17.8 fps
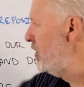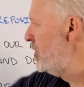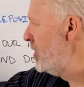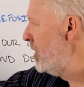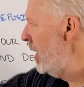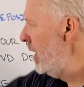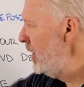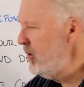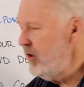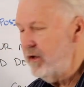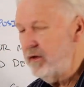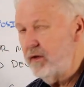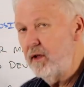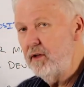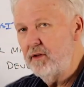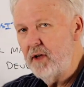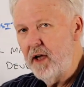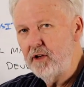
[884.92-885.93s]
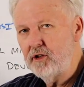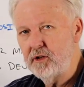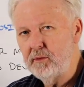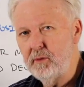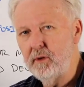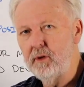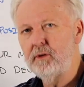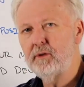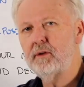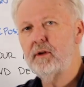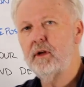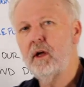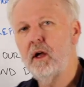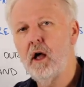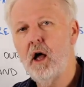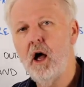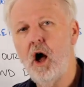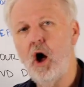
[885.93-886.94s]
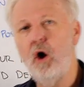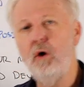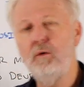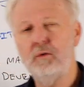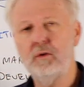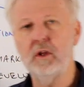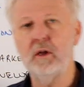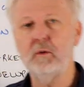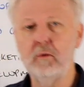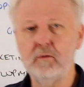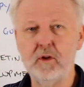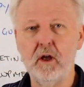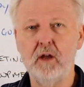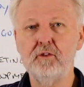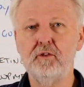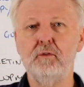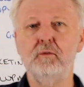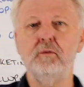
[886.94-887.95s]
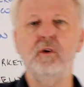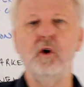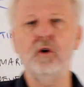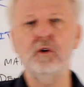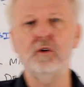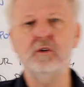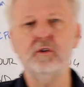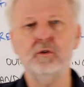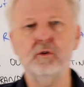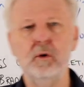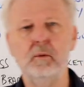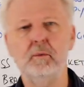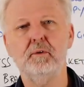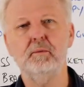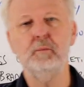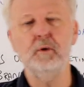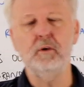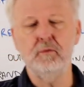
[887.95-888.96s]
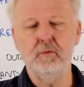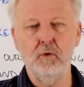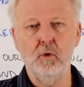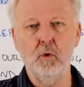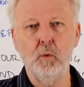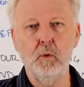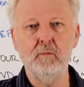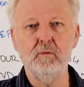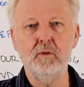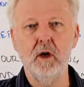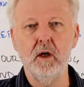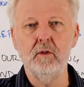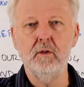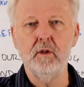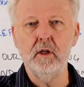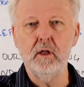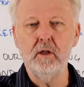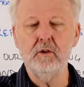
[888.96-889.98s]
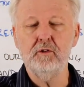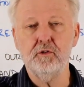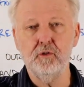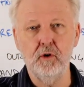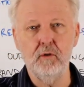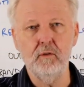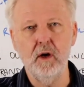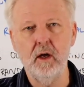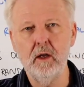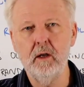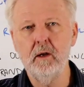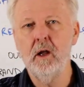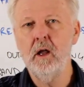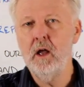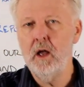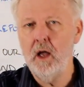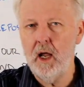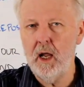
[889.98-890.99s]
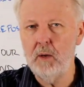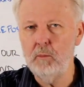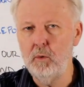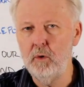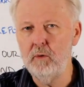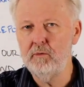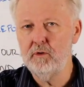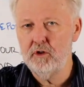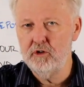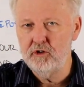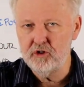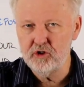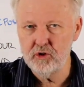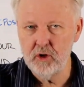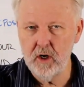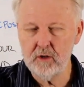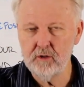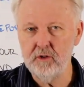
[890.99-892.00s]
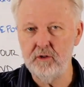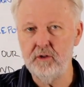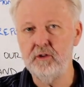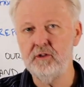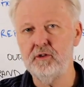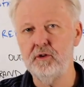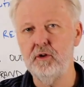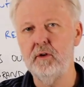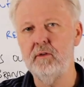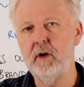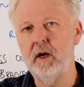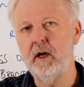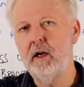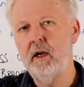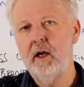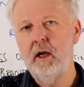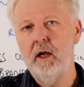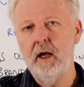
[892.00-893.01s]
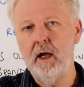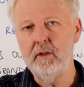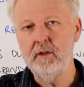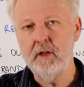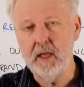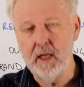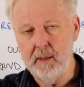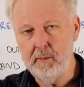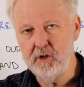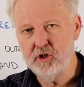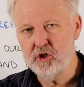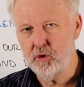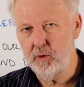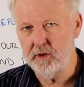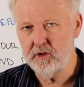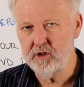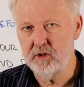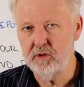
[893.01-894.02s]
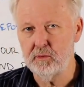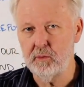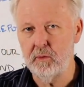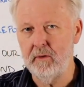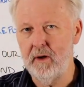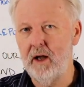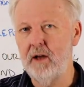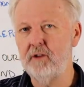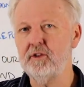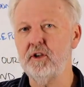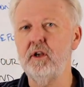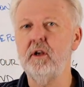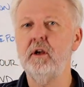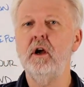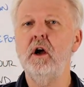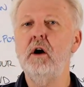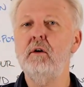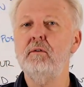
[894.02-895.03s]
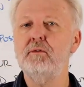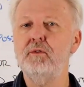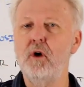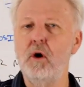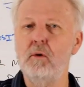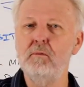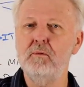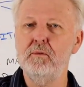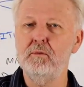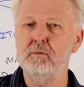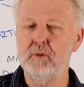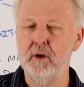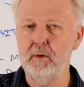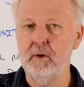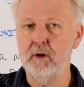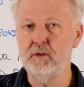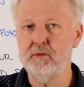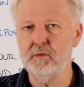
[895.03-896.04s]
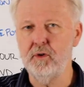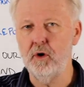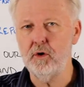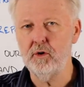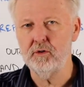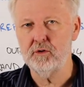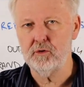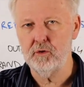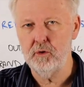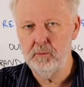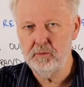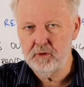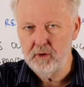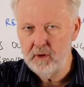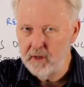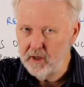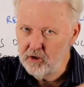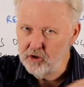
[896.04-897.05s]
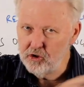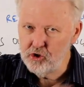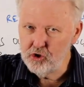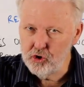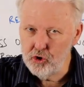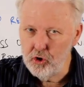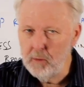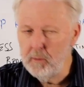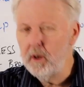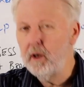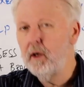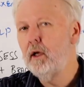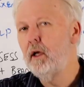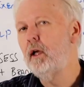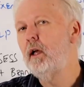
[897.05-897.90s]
and changing these attributes. Hopefully we've done some focus groups before we've done the survey, and we've constructed the survey and the image questions we're asking from various focus groups, so the consumer